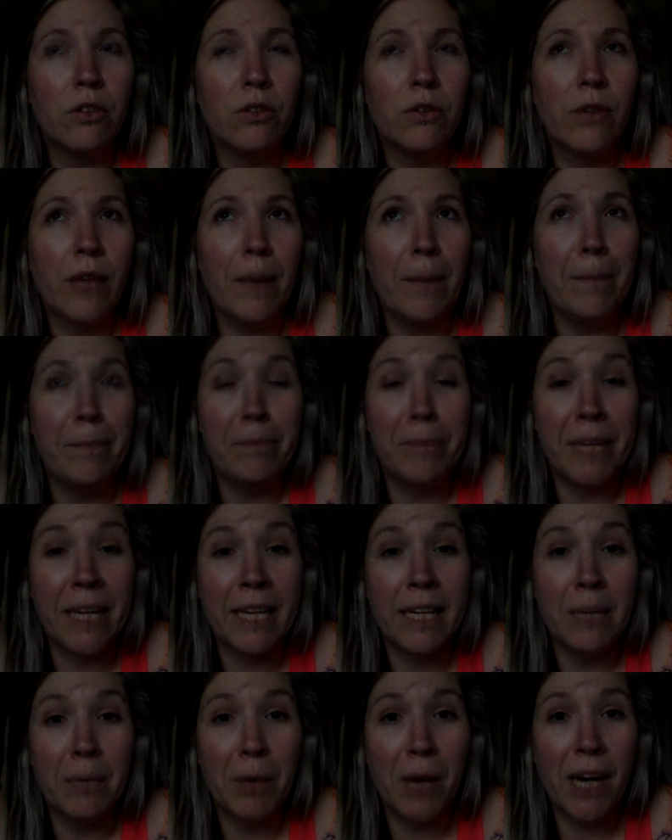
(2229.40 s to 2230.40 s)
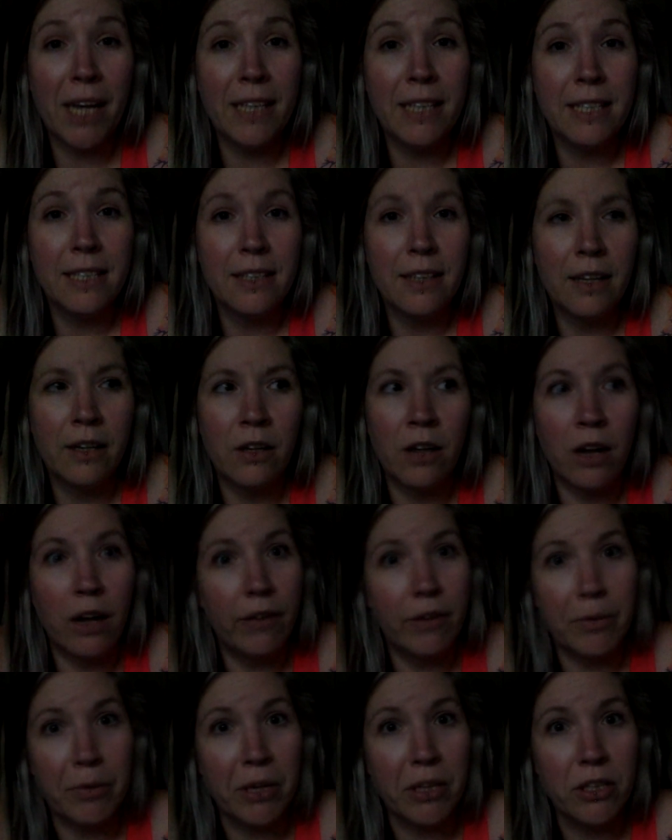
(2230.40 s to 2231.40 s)
can be depressed and not have
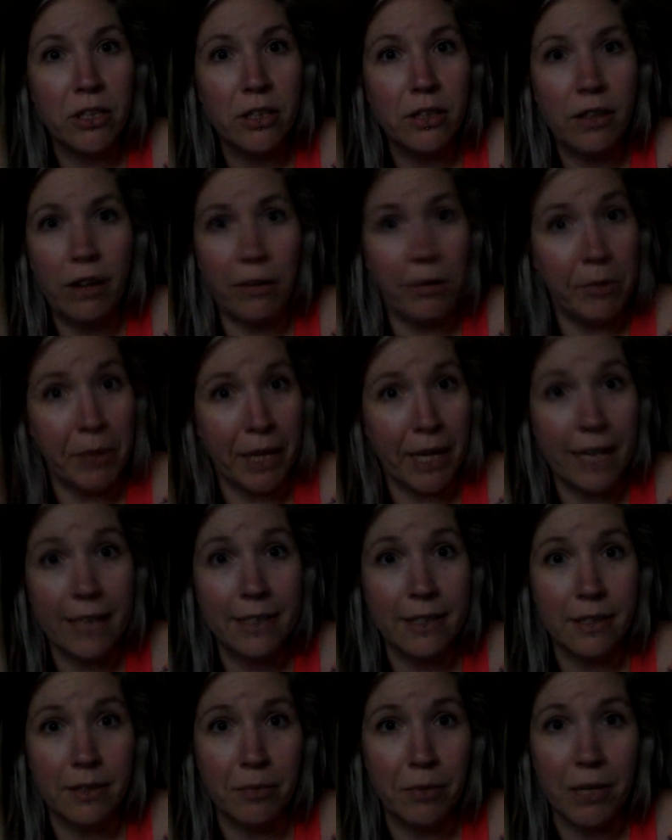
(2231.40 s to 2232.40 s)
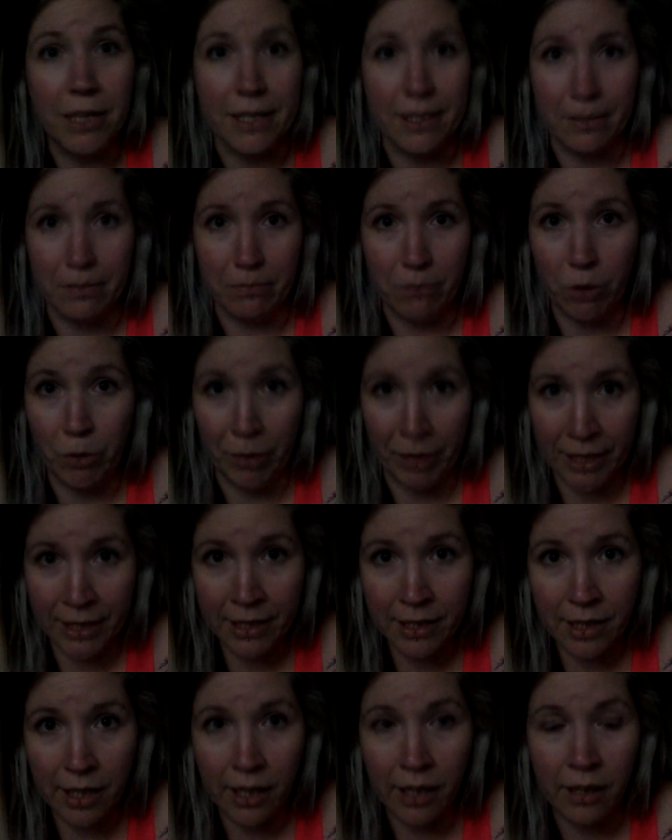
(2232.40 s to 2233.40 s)
depression. Everybody has depressed
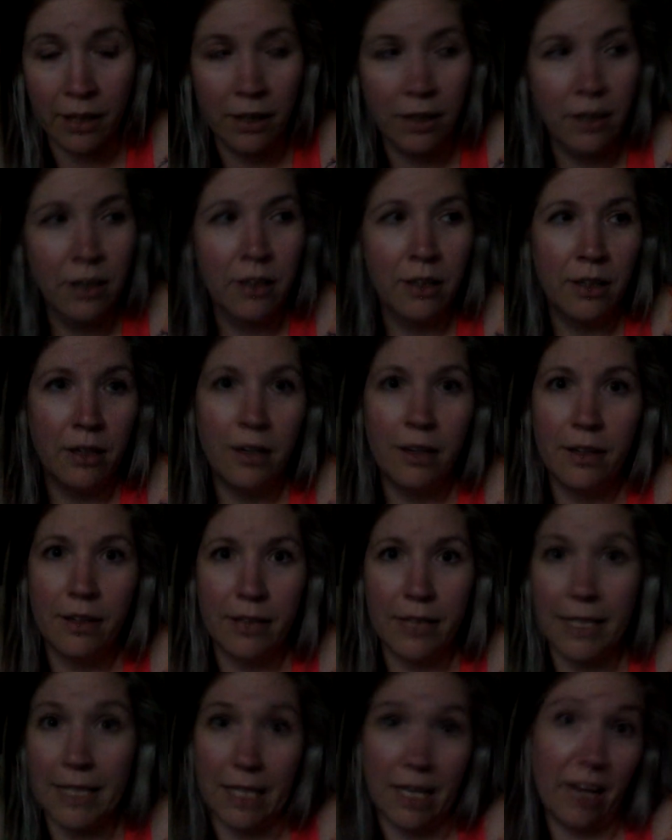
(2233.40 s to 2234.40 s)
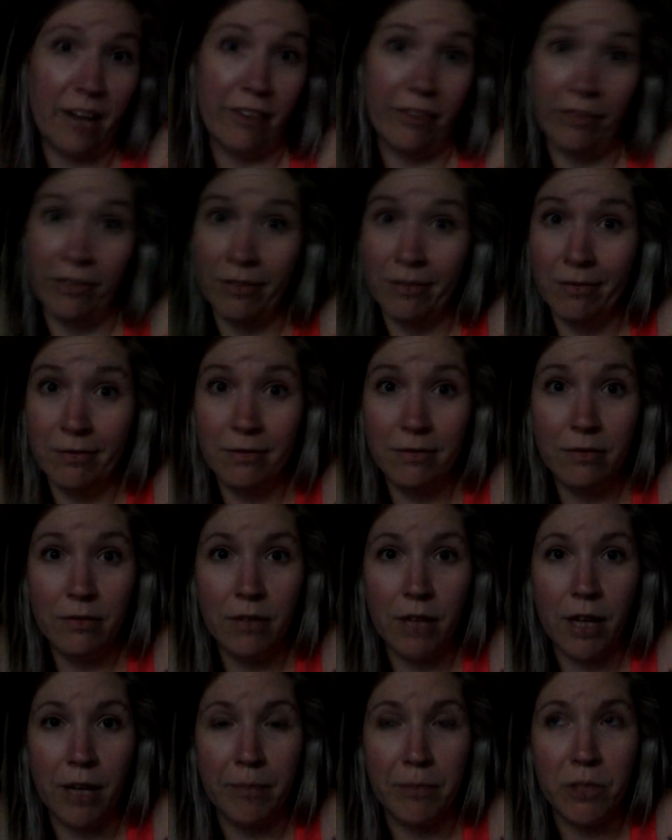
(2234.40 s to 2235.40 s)
moments. Like, that's life.
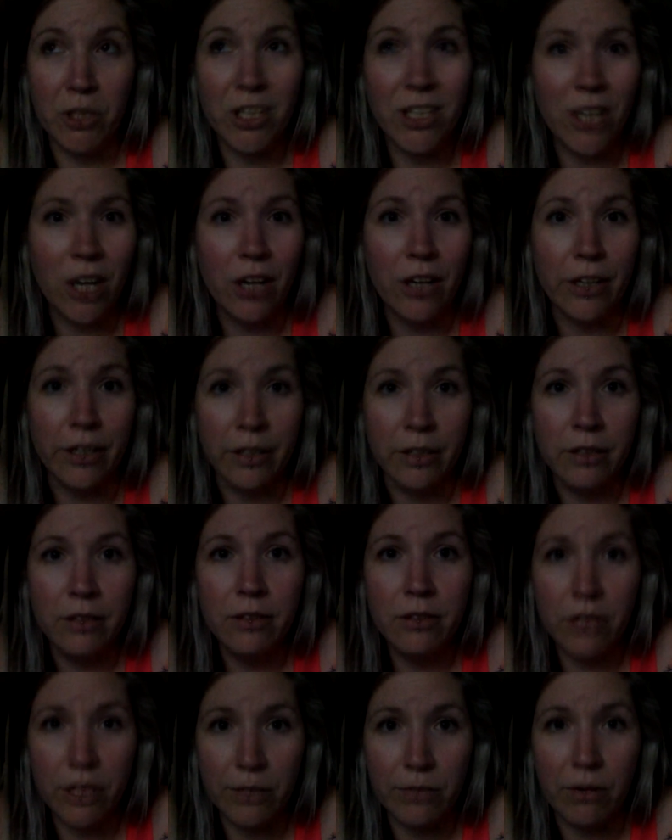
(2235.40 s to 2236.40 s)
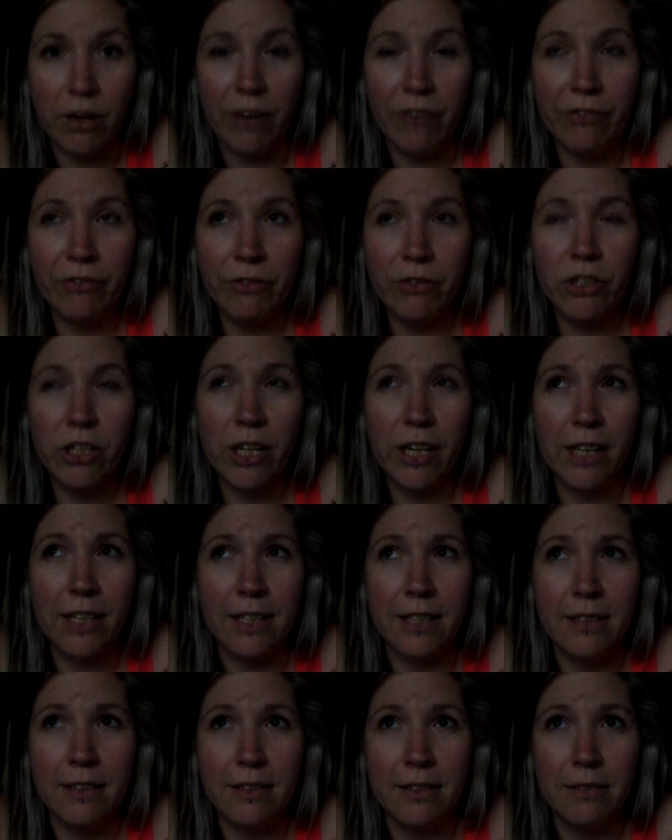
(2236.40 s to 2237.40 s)
Shit's hard. Shit's rough. Shit
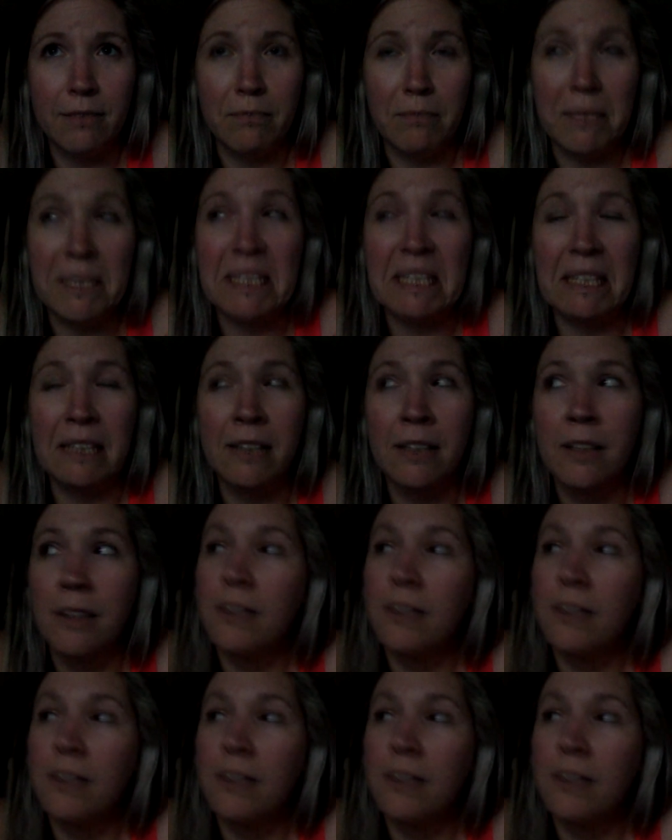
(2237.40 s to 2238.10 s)
gets messy.